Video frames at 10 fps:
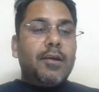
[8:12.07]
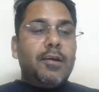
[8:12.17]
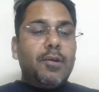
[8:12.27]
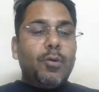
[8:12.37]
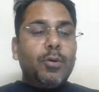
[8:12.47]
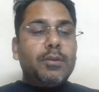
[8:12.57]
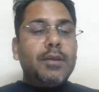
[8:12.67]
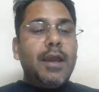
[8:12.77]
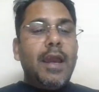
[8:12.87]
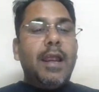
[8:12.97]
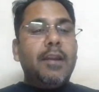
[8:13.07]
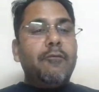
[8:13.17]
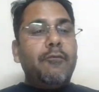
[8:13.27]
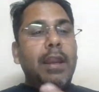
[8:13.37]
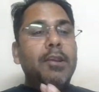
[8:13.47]
Growth and
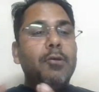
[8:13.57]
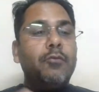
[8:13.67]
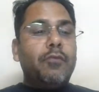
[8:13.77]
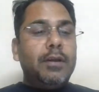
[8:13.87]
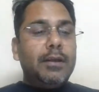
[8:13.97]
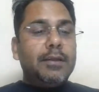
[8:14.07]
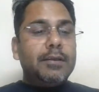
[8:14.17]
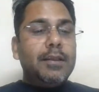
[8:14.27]
valued fund.